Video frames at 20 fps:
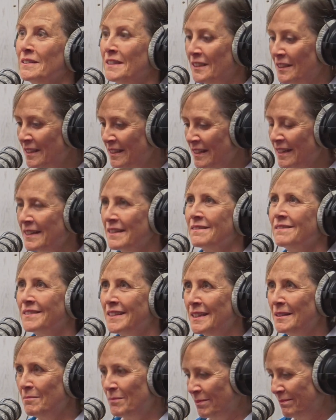This is like
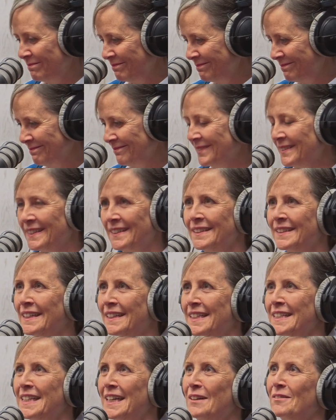deep,
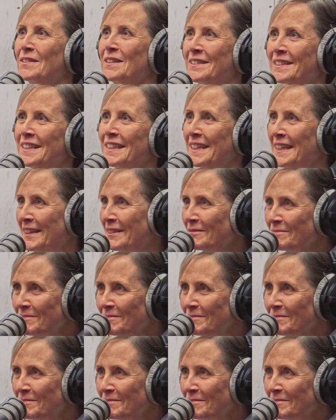getting down, digging,